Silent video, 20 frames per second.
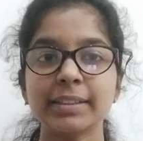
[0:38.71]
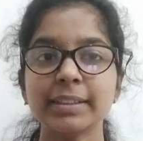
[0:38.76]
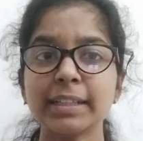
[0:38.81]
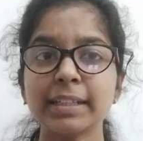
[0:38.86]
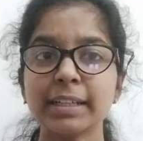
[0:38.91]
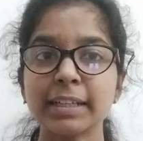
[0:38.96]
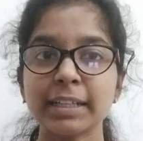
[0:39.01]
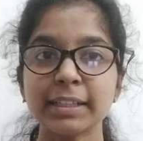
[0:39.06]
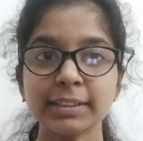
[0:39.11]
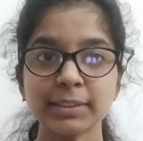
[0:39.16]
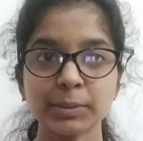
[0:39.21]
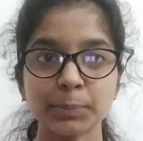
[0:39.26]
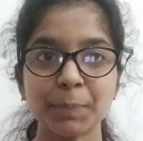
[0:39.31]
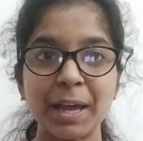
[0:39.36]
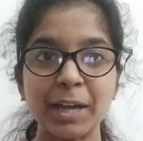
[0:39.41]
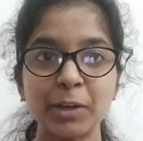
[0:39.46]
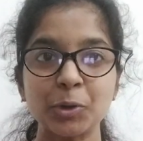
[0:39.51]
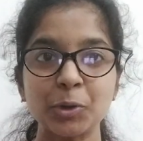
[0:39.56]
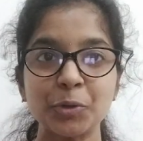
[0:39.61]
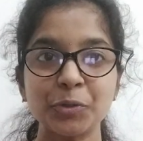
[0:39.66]
In the less
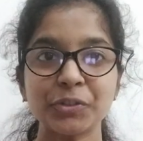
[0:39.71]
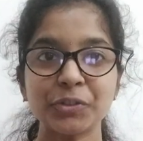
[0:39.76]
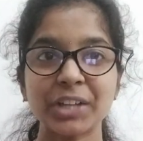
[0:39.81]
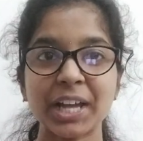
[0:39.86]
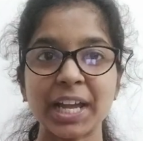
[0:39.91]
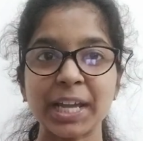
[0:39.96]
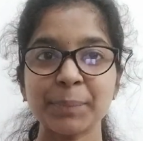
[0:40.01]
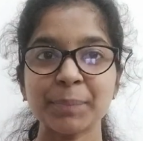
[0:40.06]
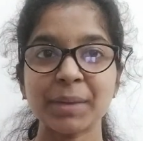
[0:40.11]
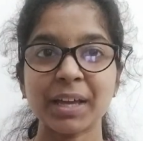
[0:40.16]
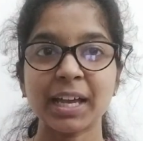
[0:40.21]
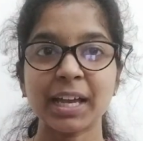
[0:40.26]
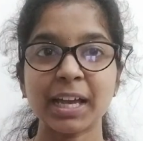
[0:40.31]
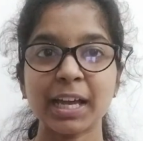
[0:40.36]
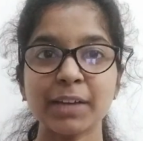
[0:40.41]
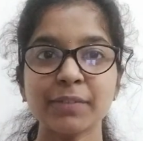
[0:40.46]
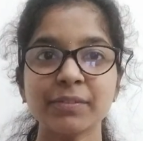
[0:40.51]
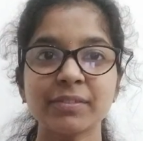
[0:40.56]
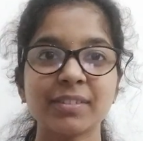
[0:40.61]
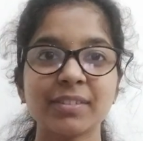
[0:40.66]
span of time, I
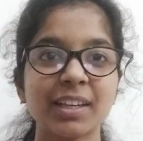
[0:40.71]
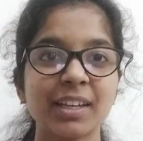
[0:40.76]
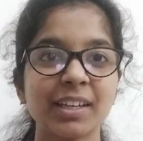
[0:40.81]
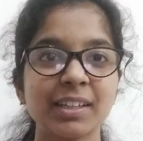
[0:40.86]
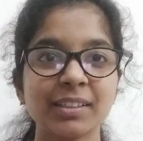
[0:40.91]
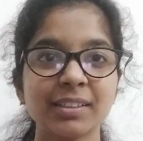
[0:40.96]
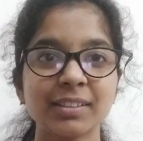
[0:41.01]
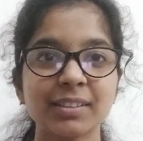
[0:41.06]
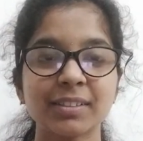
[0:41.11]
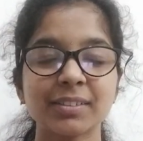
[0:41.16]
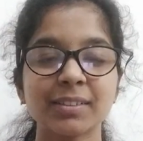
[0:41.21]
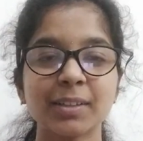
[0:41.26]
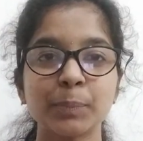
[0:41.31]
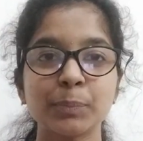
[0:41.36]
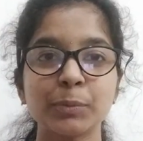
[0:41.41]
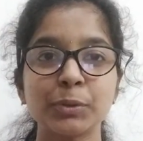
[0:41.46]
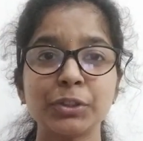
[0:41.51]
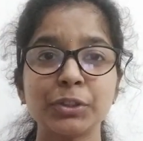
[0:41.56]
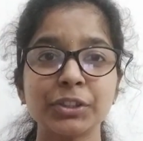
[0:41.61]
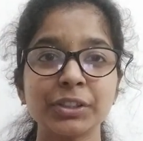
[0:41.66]
have gained
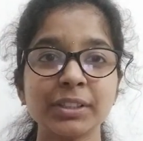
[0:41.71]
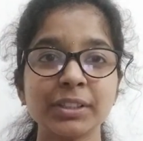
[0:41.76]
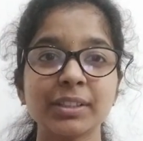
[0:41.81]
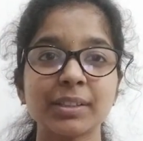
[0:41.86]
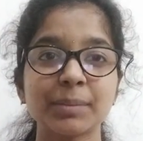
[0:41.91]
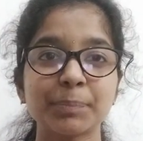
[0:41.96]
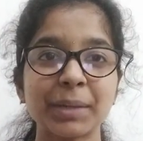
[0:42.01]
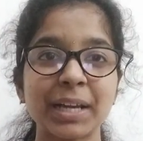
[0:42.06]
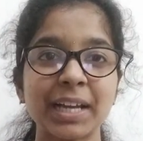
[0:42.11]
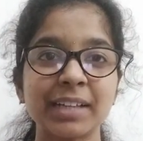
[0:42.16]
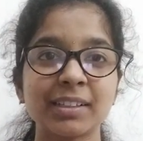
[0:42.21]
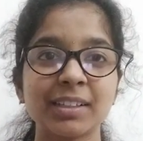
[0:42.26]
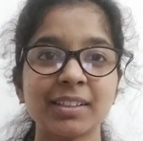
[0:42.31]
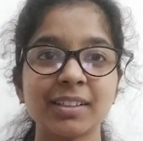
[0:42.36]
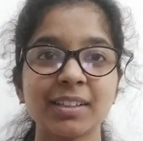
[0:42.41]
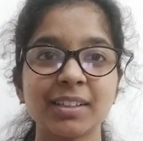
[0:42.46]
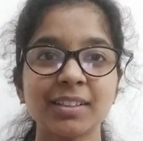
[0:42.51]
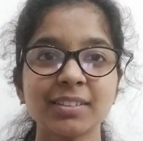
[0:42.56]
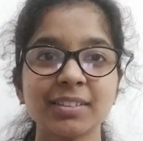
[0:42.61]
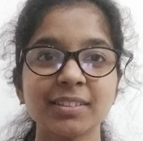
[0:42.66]
some good
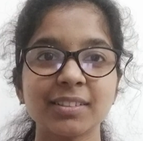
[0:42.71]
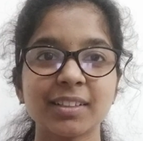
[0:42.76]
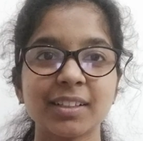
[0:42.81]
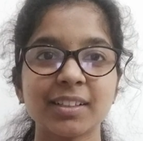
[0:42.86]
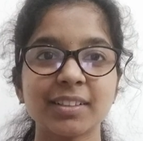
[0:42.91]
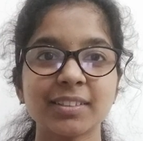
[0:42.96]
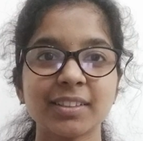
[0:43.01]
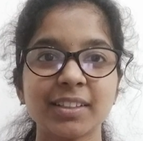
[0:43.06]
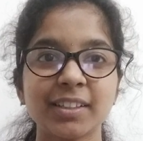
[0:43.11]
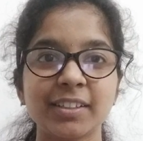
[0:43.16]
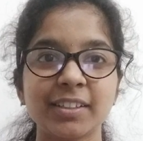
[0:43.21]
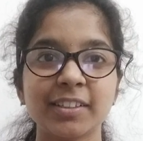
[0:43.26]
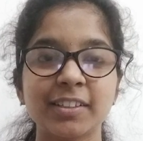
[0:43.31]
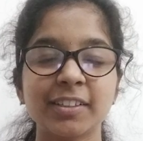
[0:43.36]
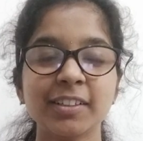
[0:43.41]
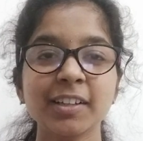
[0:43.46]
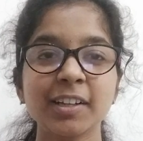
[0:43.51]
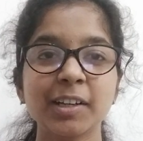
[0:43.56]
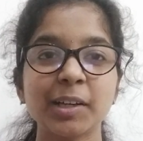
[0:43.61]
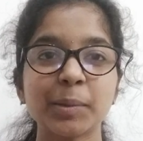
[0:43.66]
practical skills
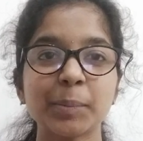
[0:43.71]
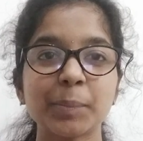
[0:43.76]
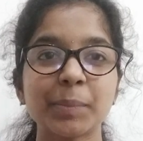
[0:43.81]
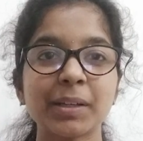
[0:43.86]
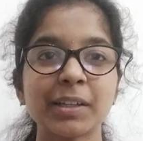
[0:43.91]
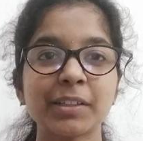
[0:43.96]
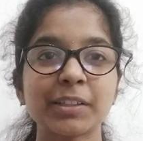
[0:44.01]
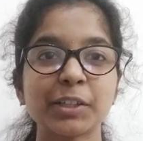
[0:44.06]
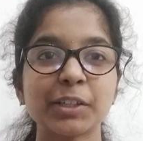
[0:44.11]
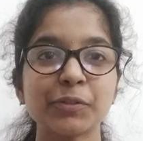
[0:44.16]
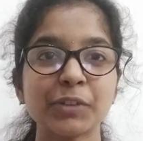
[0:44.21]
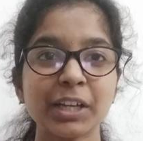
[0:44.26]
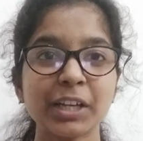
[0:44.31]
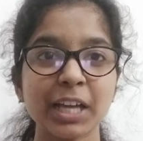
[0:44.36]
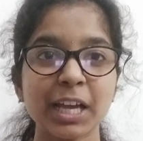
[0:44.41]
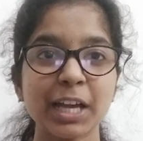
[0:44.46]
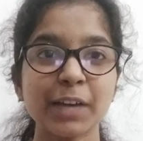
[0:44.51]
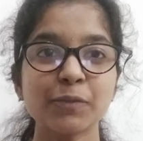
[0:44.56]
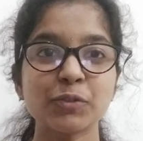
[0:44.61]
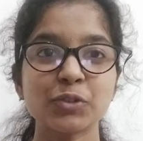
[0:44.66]
here, but if I
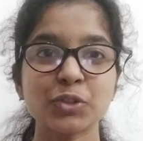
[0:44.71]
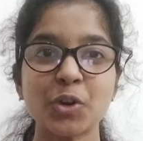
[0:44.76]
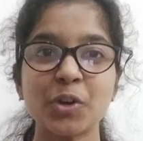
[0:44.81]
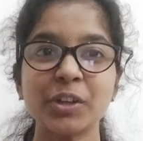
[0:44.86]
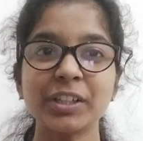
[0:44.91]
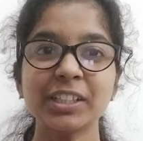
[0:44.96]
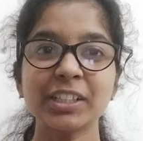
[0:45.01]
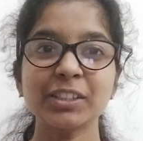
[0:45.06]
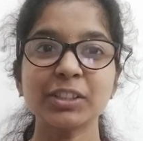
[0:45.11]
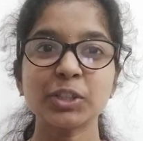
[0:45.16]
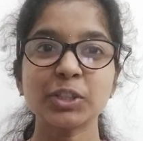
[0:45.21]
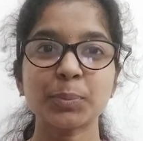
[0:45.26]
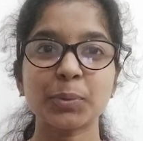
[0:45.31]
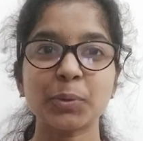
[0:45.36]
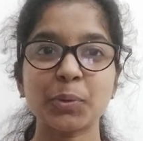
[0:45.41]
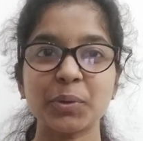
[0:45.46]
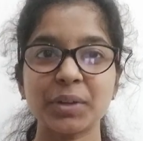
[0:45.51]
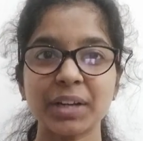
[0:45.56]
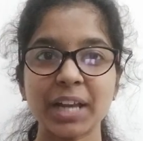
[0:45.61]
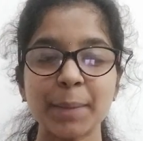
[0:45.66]
have joined in this
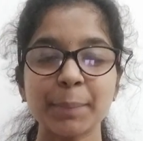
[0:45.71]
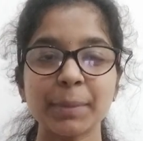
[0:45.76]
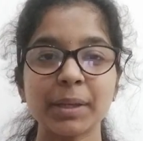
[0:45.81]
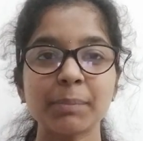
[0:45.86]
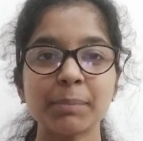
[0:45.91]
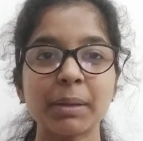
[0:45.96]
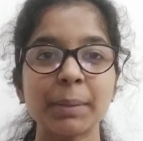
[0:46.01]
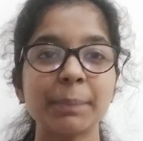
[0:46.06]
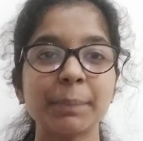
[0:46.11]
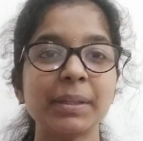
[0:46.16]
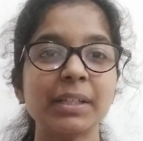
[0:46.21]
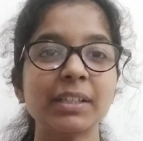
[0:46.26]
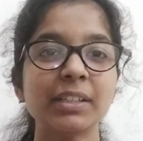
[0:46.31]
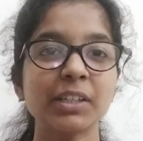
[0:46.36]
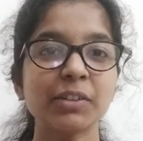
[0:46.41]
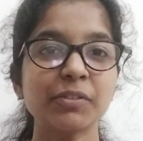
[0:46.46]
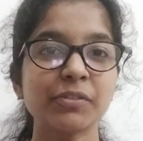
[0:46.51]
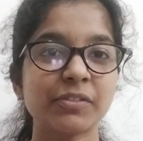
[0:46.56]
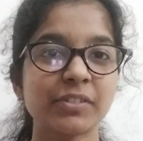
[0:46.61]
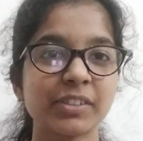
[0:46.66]
program in my
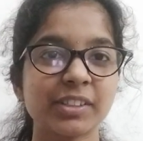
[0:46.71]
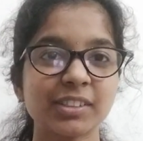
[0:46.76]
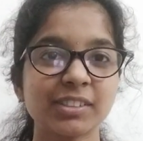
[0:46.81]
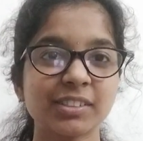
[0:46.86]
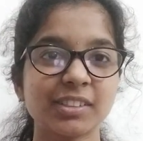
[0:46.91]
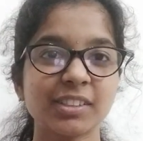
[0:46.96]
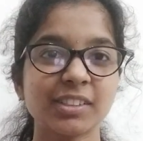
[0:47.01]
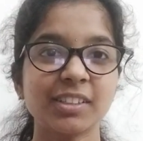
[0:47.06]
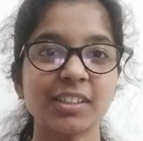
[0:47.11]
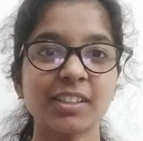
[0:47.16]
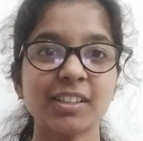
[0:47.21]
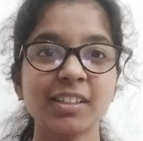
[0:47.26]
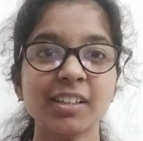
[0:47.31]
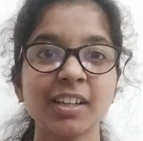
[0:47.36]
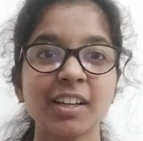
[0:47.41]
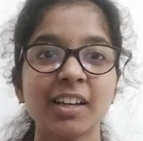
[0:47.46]
BTech first year,